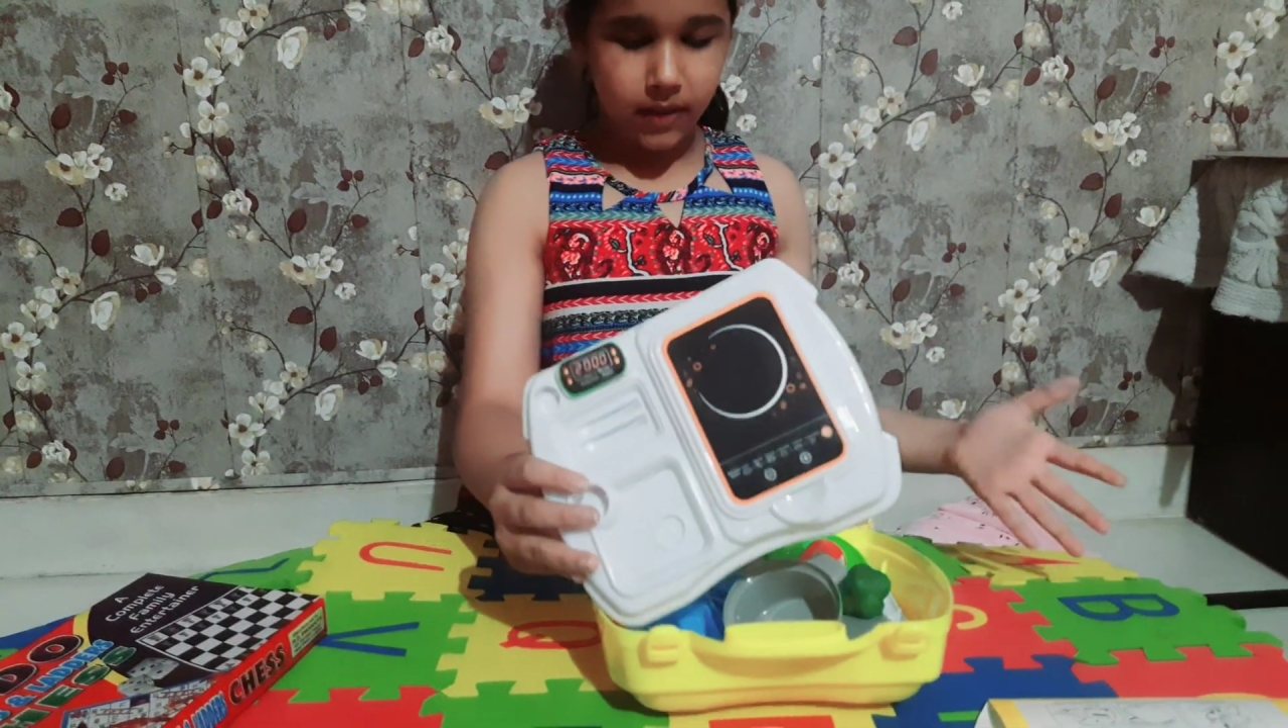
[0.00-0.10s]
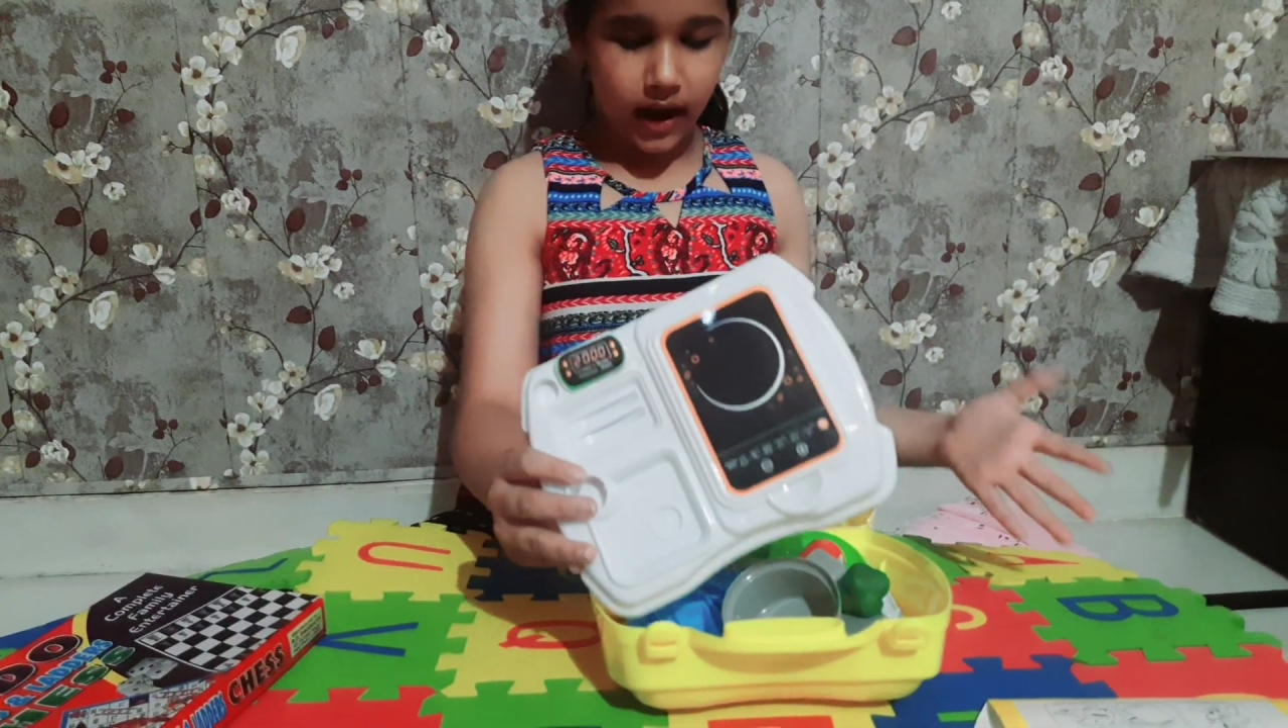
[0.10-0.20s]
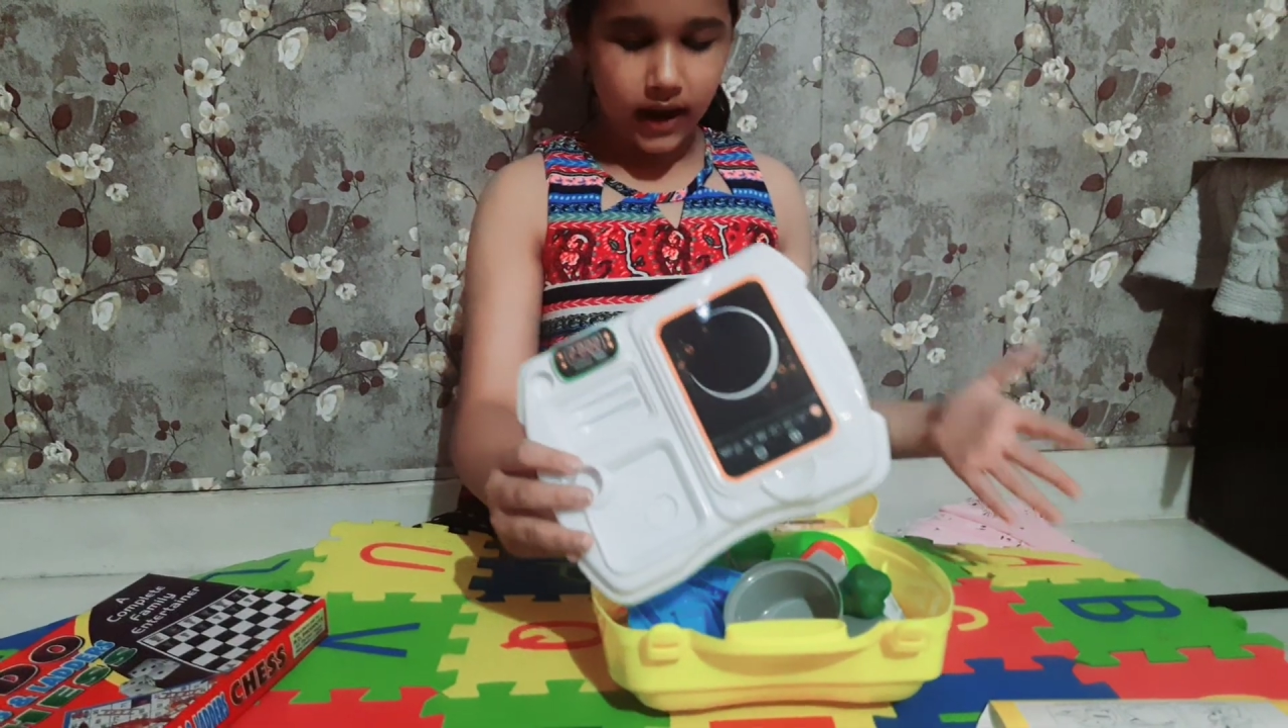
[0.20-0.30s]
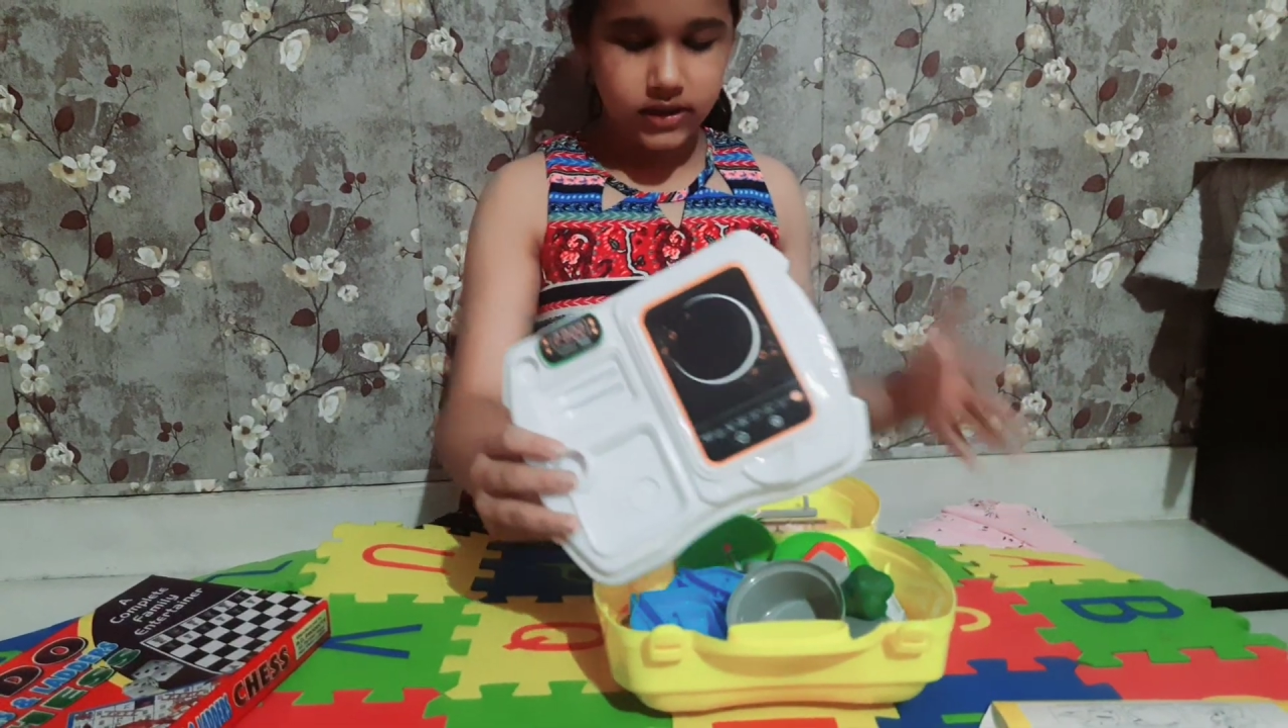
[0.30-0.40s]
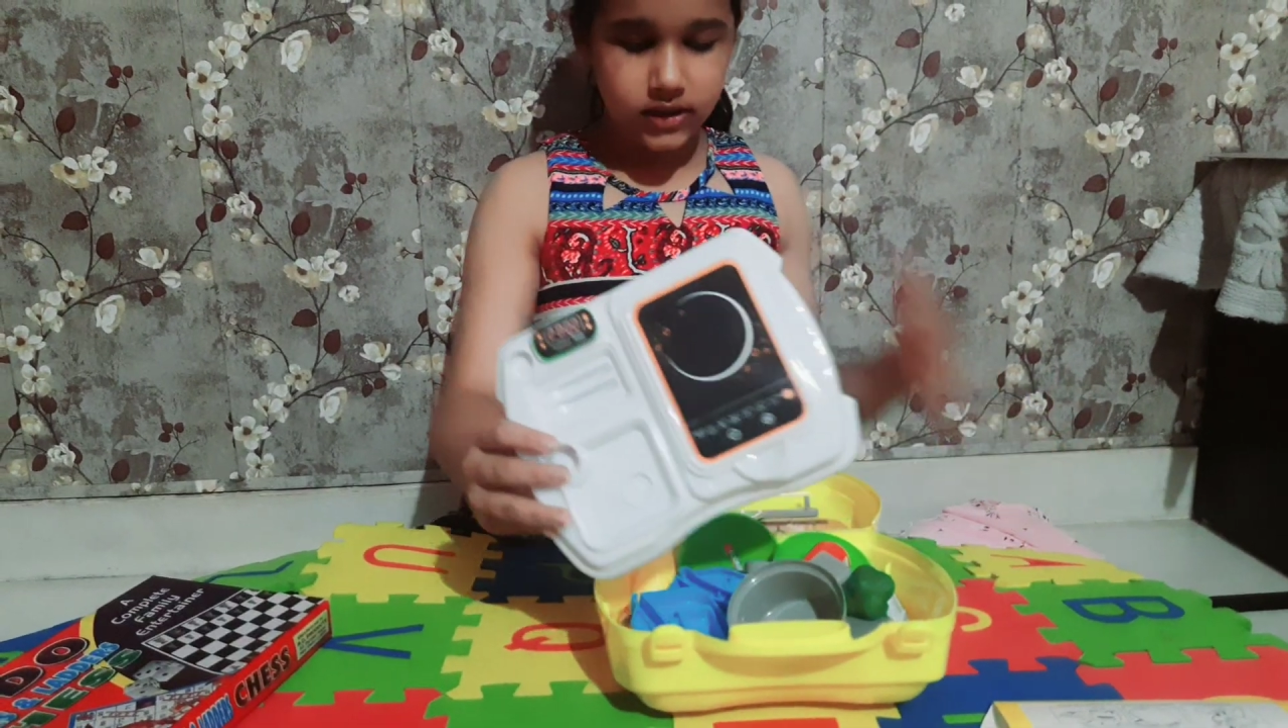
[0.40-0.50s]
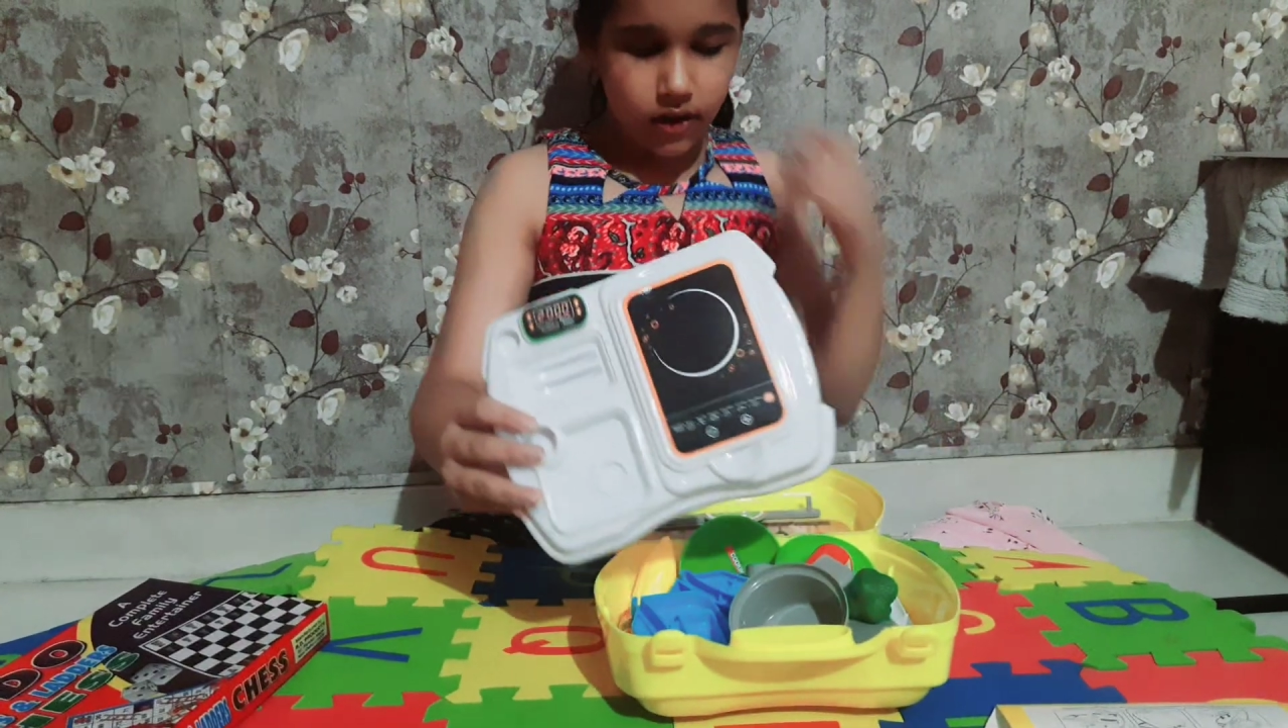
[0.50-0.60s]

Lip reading: part